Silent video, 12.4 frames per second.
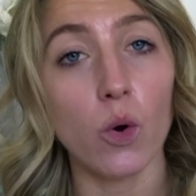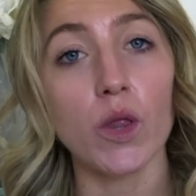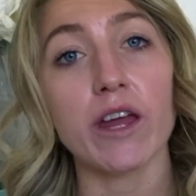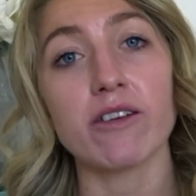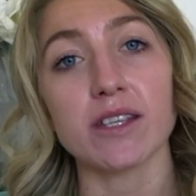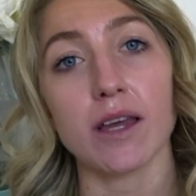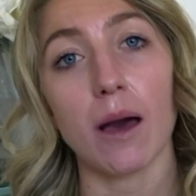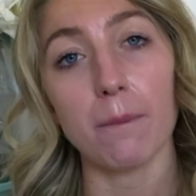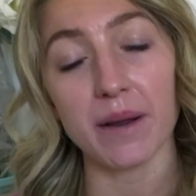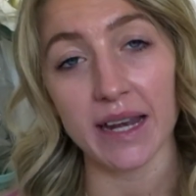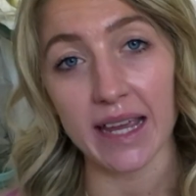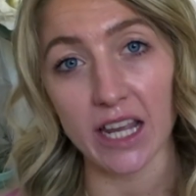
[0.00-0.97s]
or there is a
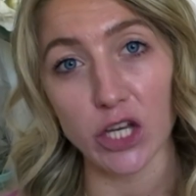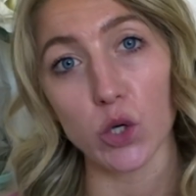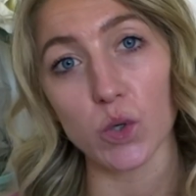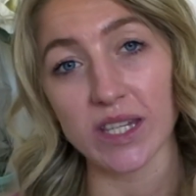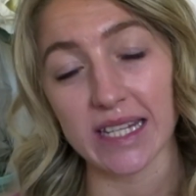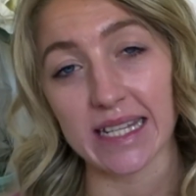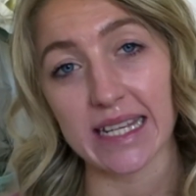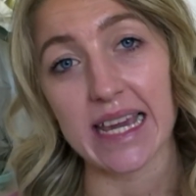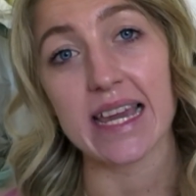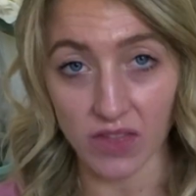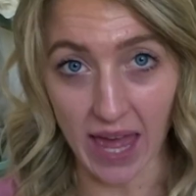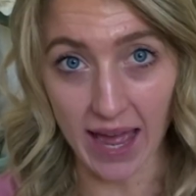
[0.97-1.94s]
company in your
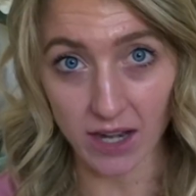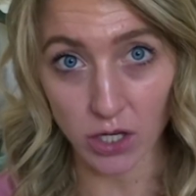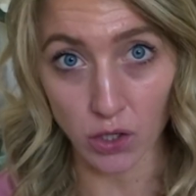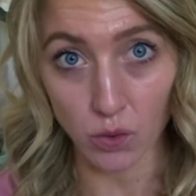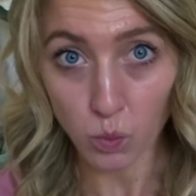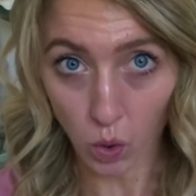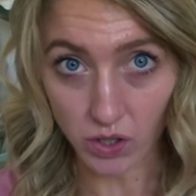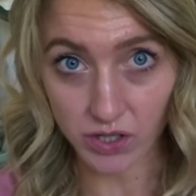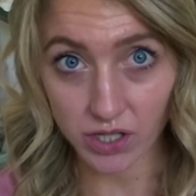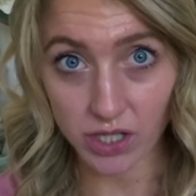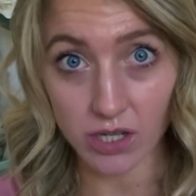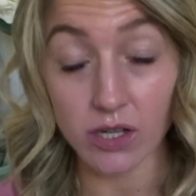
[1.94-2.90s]
city that you
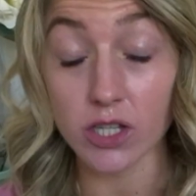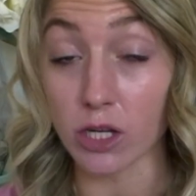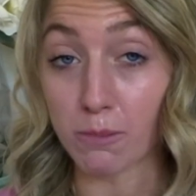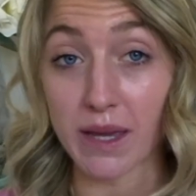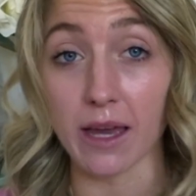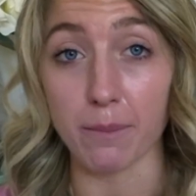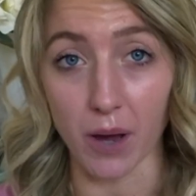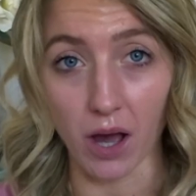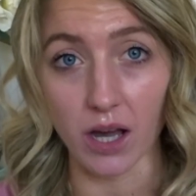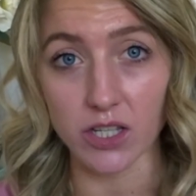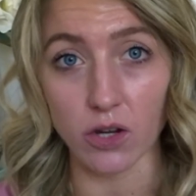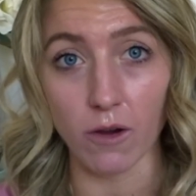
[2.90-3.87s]
want to be a
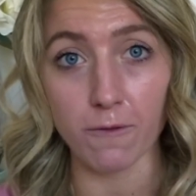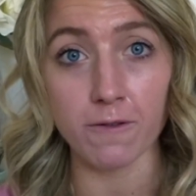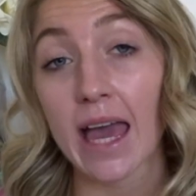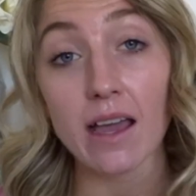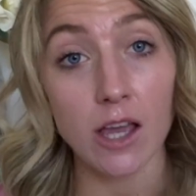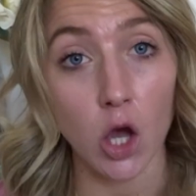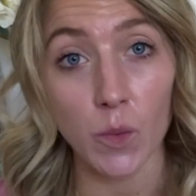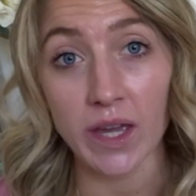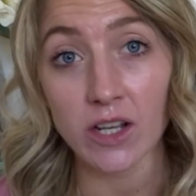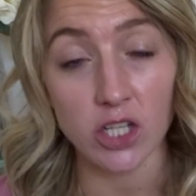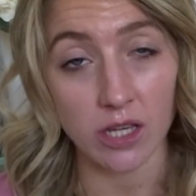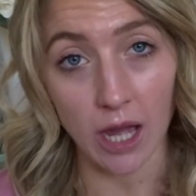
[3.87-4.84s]
part of. Get
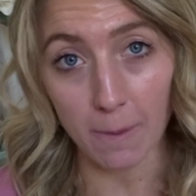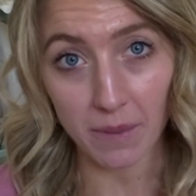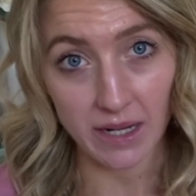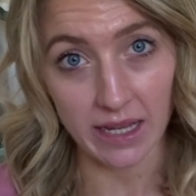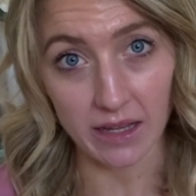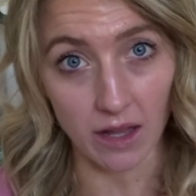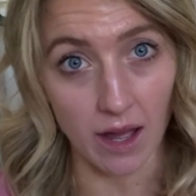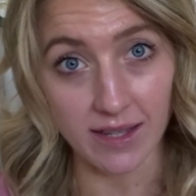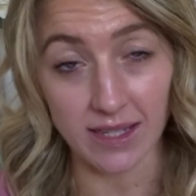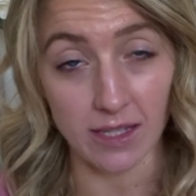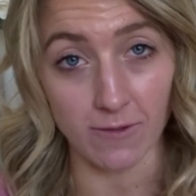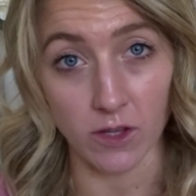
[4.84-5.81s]
going to the company
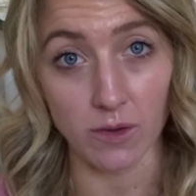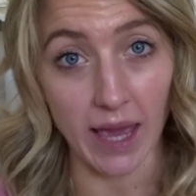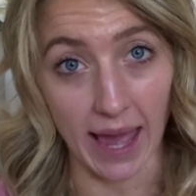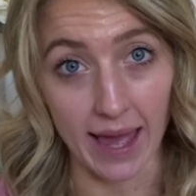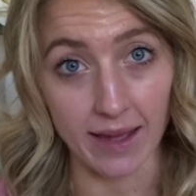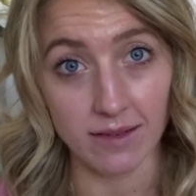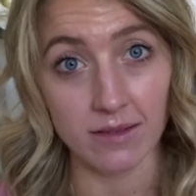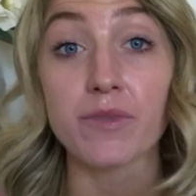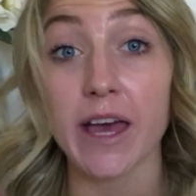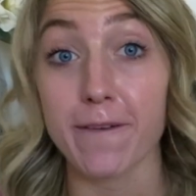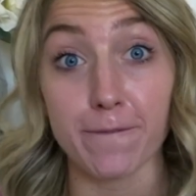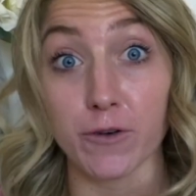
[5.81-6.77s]
classes if you can.
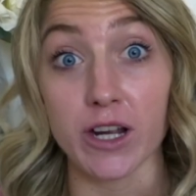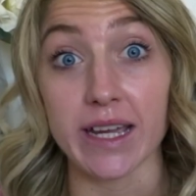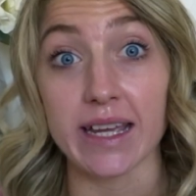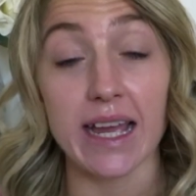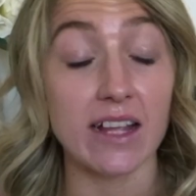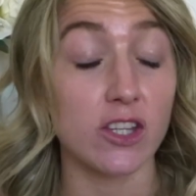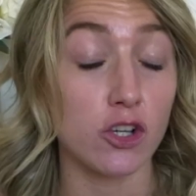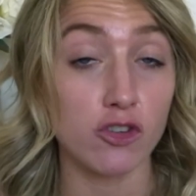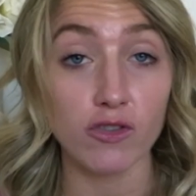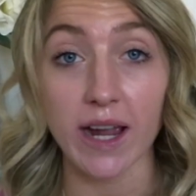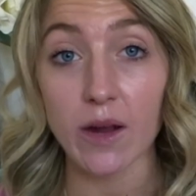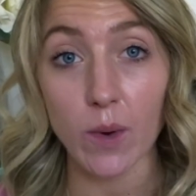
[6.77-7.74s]
They're free. It's a
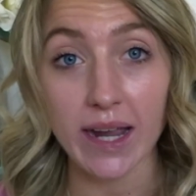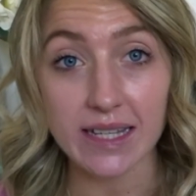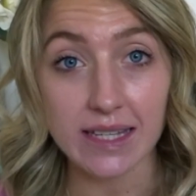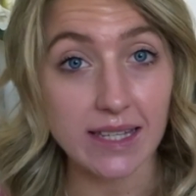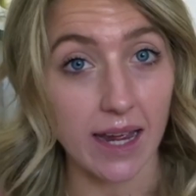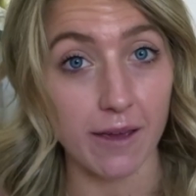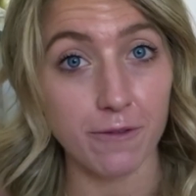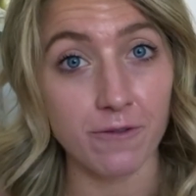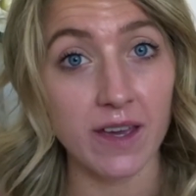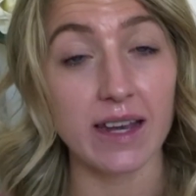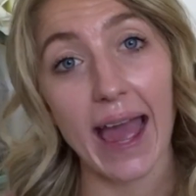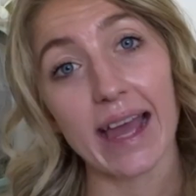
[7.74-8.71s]
great way to stay
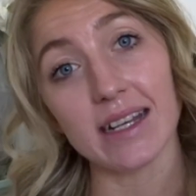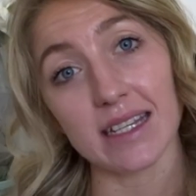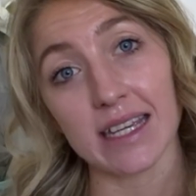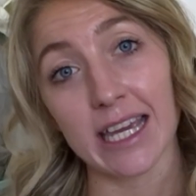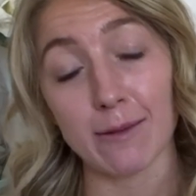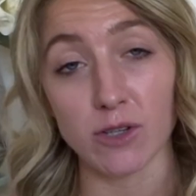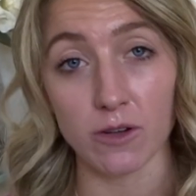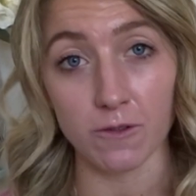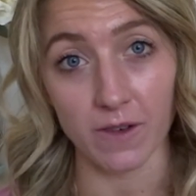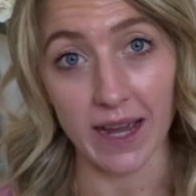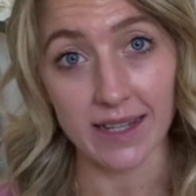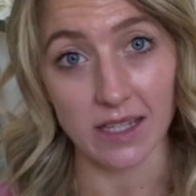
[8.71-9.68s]
fit and it keeps your
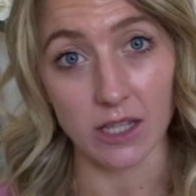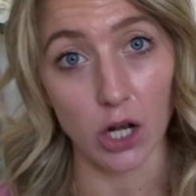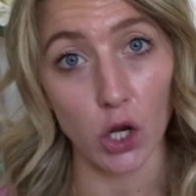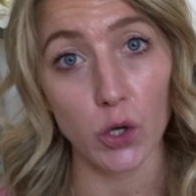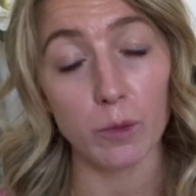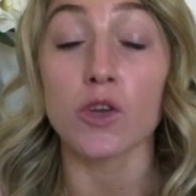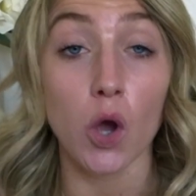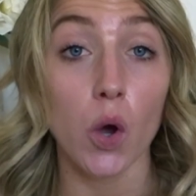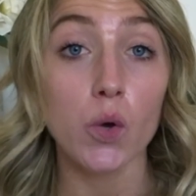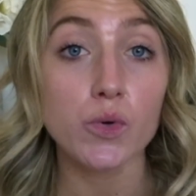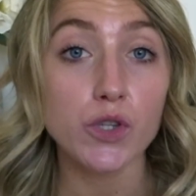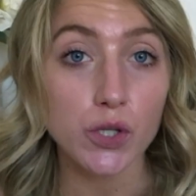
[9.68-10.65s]
face in the loop.
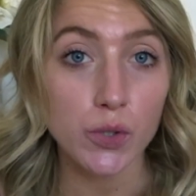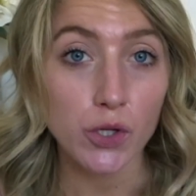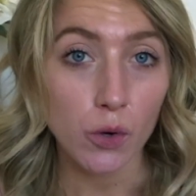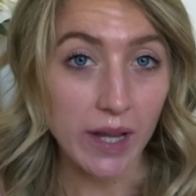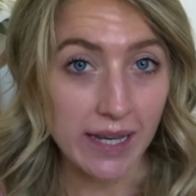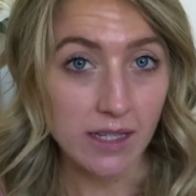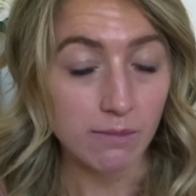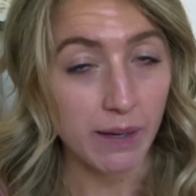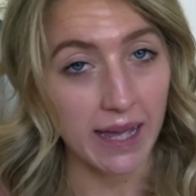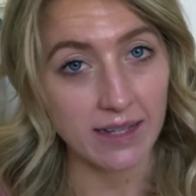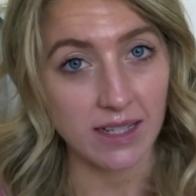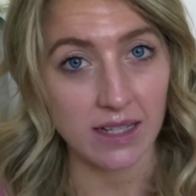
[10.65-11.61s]
Go to your
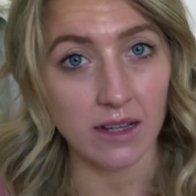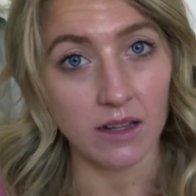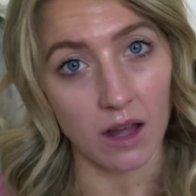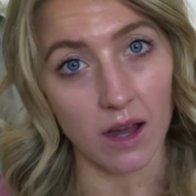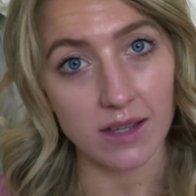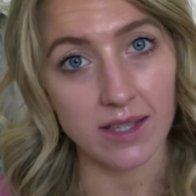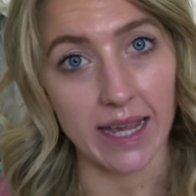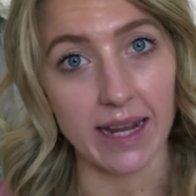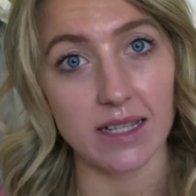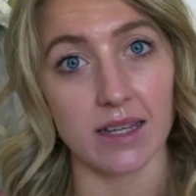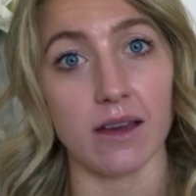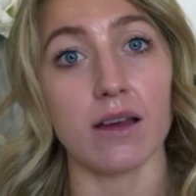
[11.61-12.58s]
independent class
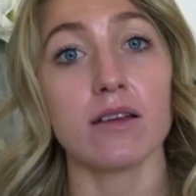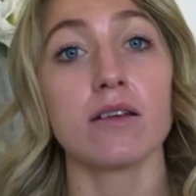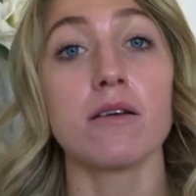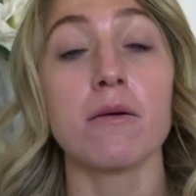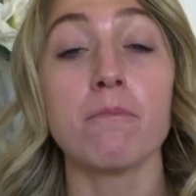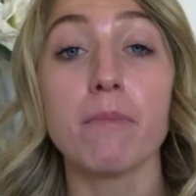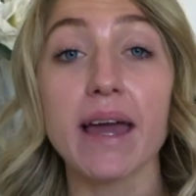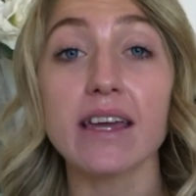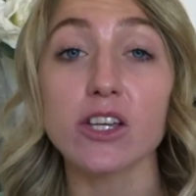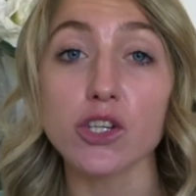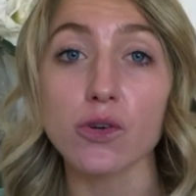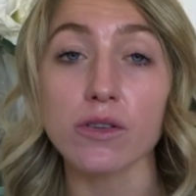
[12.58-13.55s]
sector.
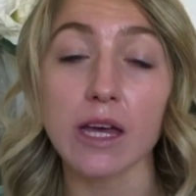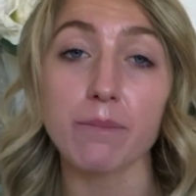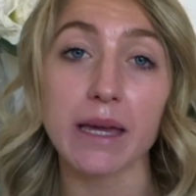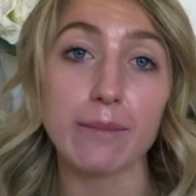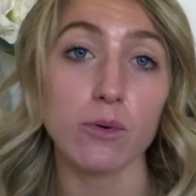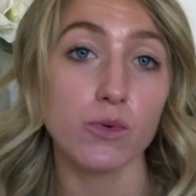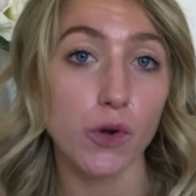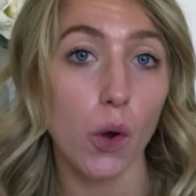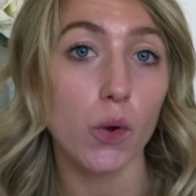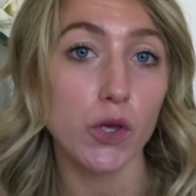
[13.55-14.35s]
Make sure that people know